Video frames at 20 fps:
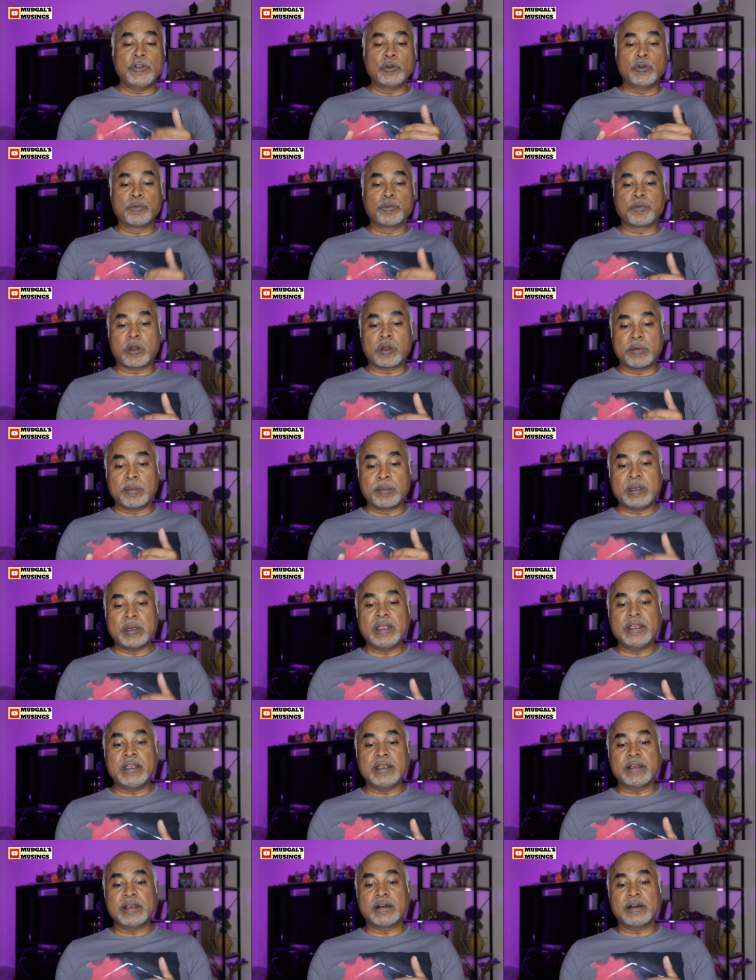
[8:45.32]
you
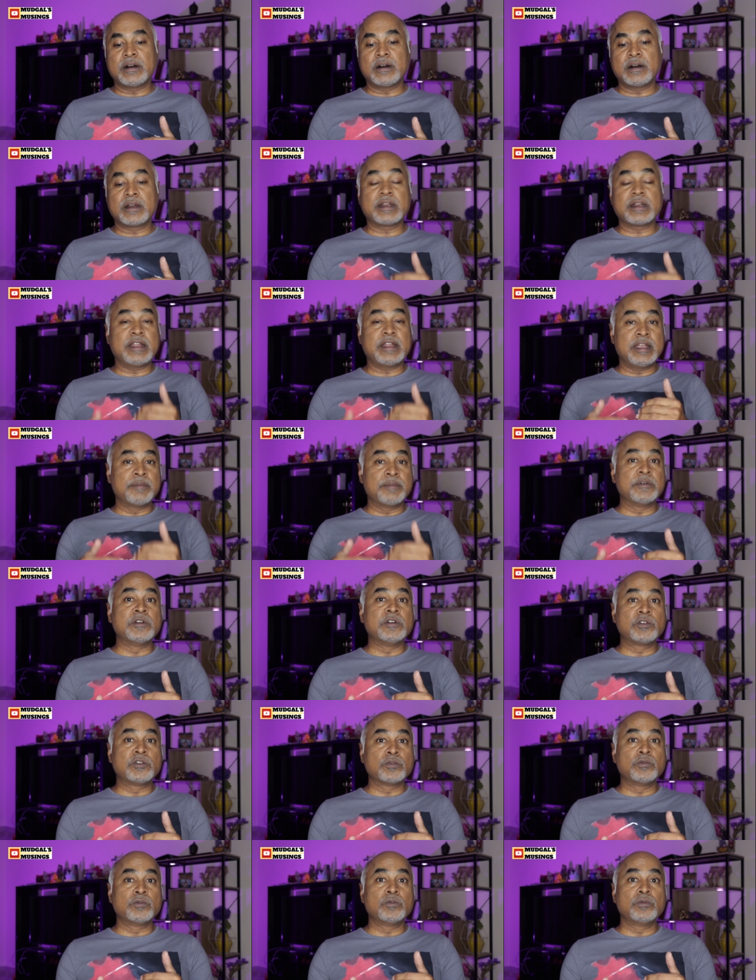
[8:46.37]
probably are
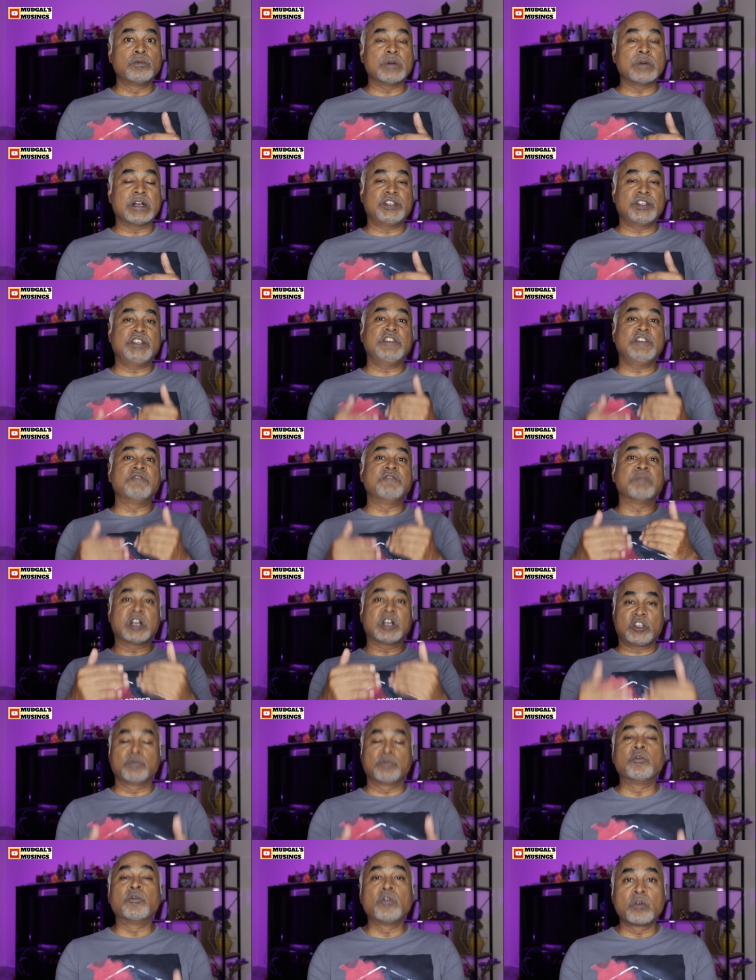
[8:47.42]
able to achieve
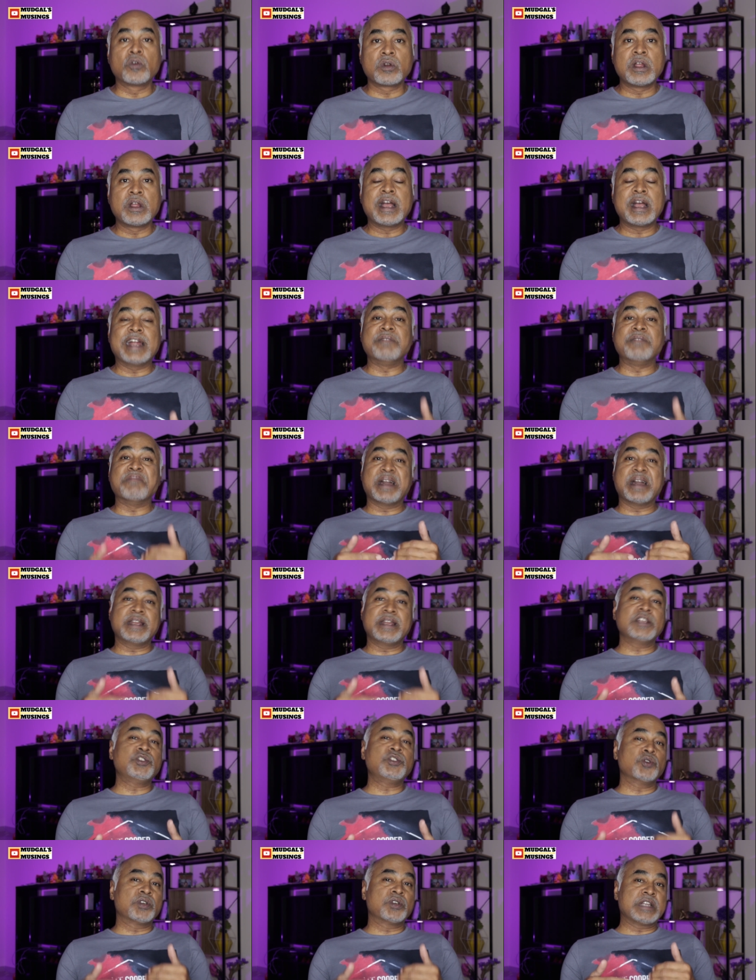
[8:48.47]
much more and
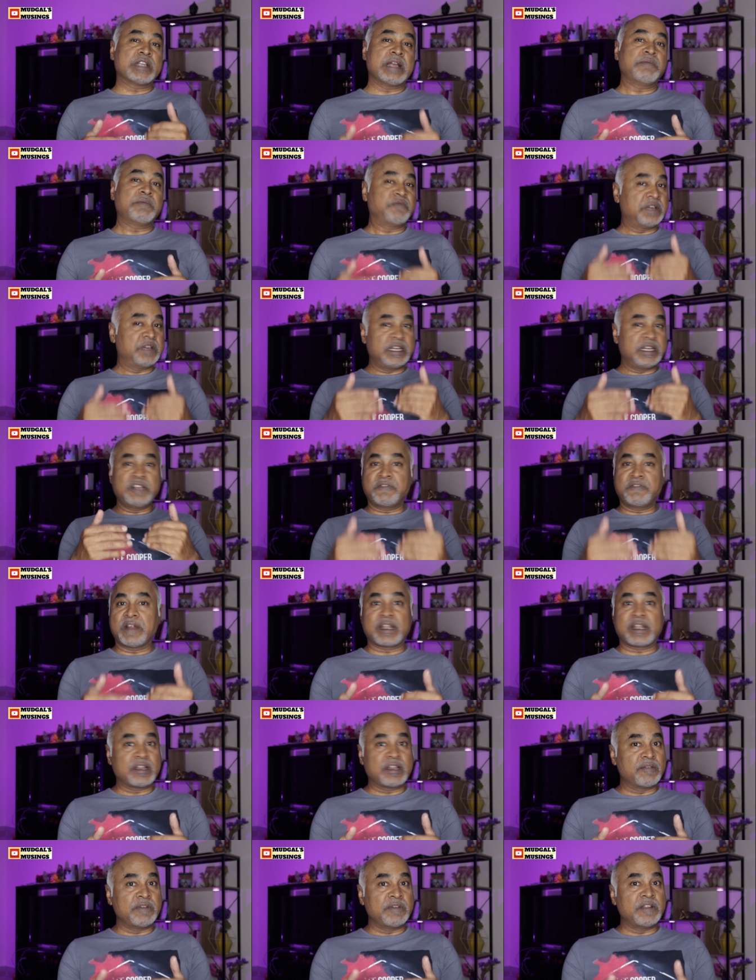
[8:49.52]
manage your time very
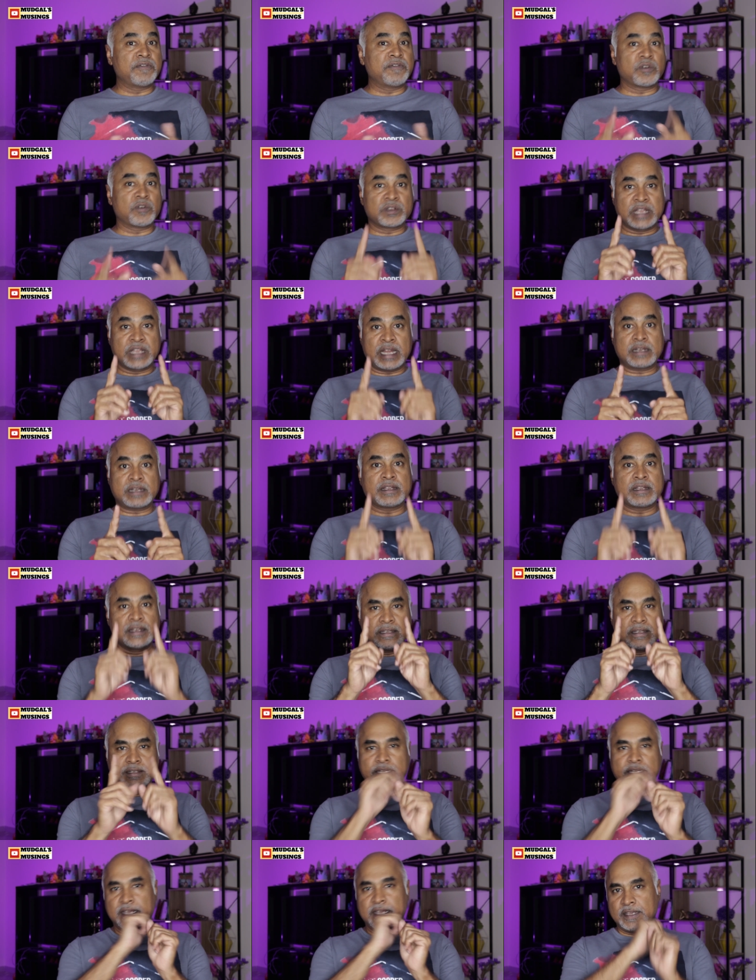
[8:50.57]
effectively for
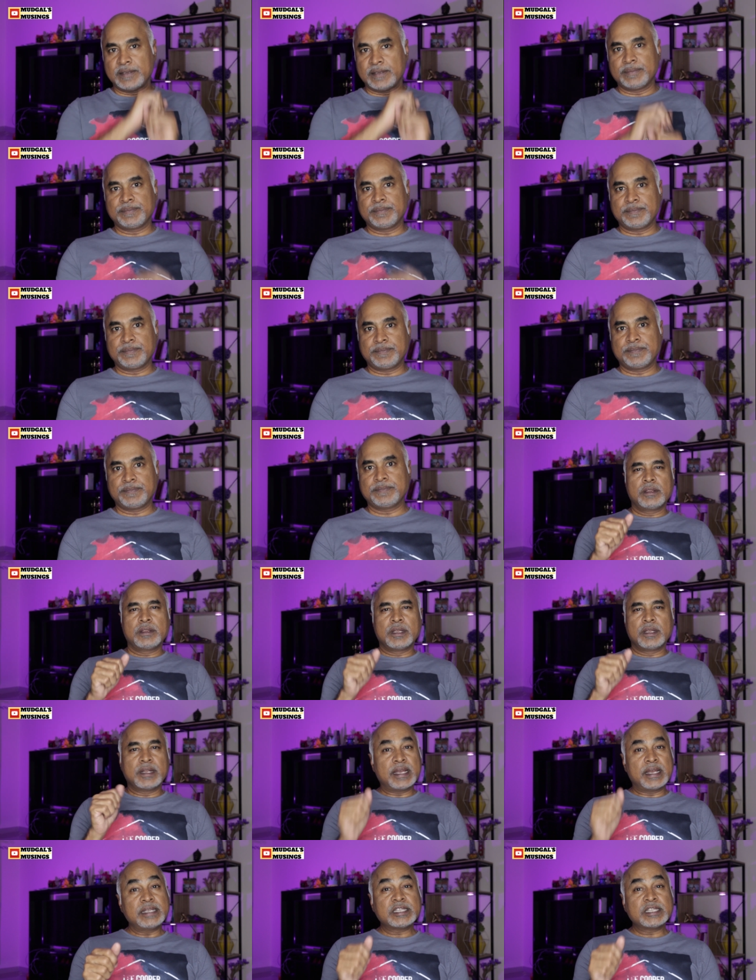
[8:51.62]
that day. The
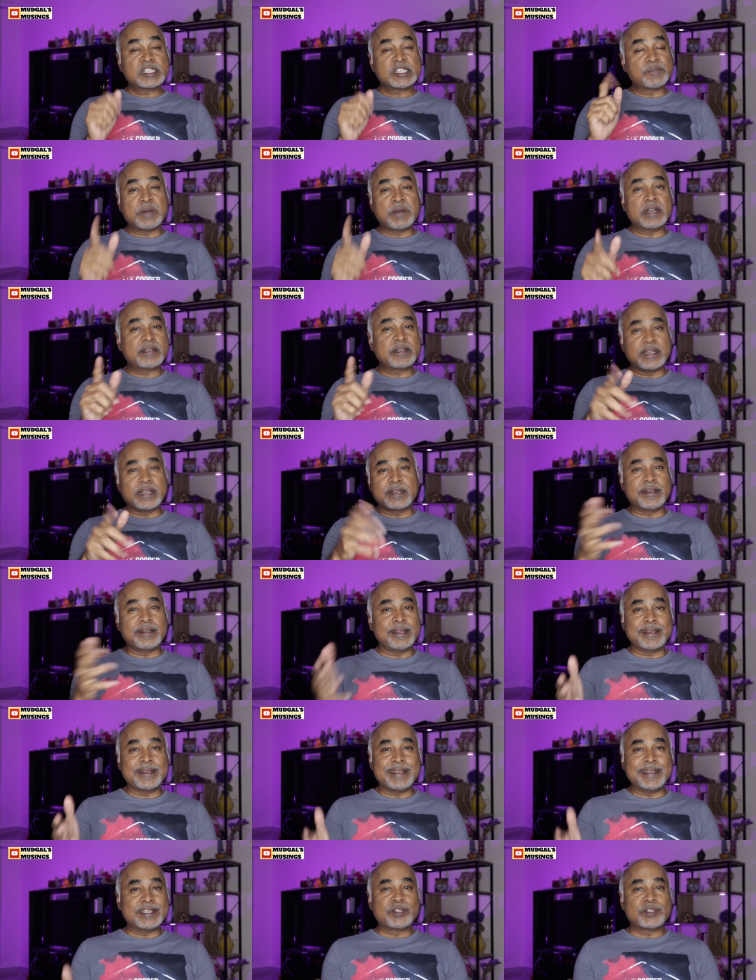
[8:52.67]
ninth smart
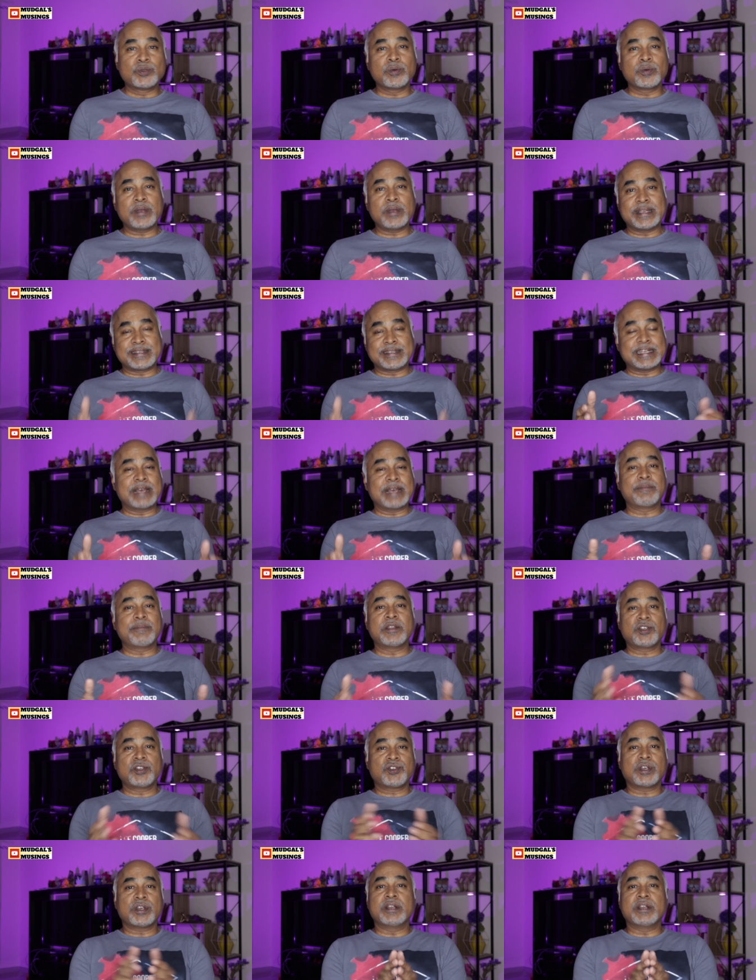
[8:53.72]
technique is to
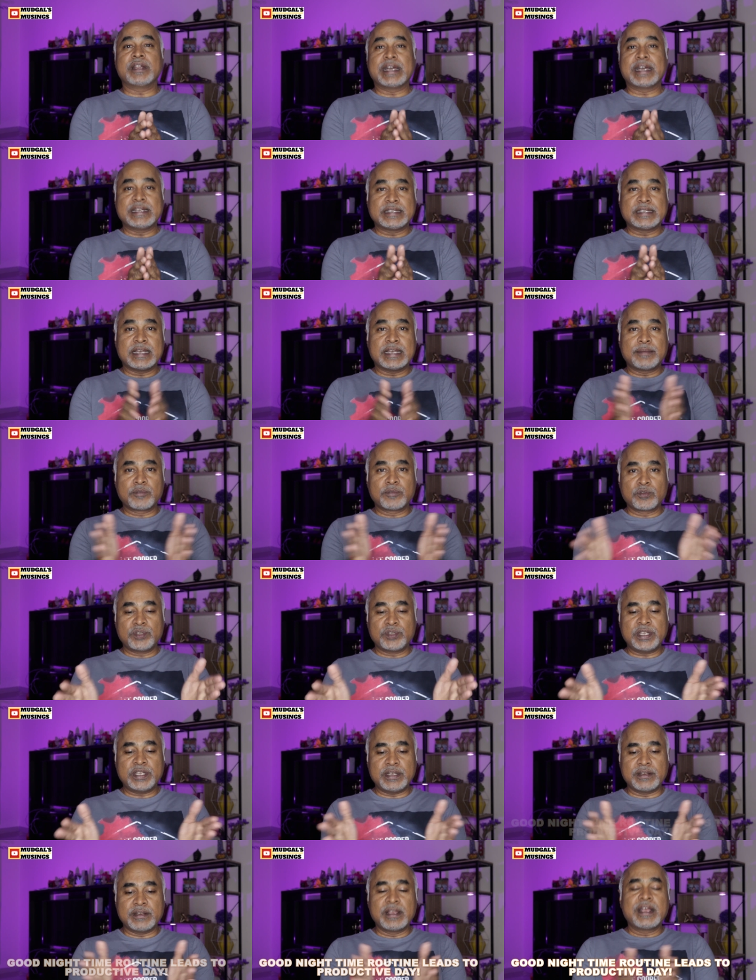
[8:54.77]
establish a nighttime
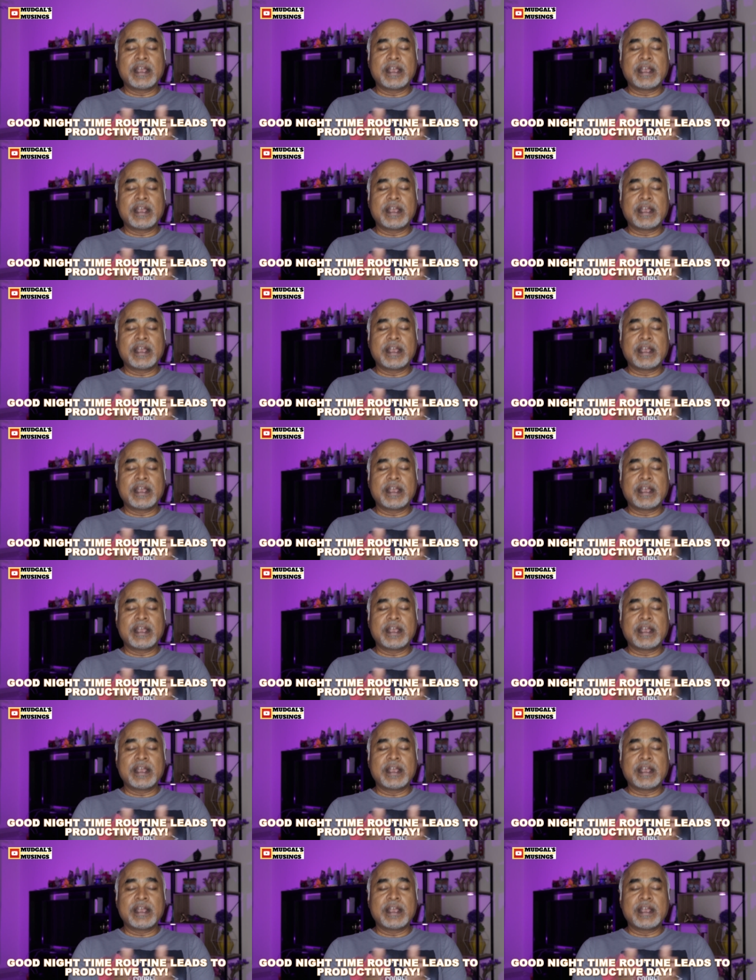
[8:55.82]
routine.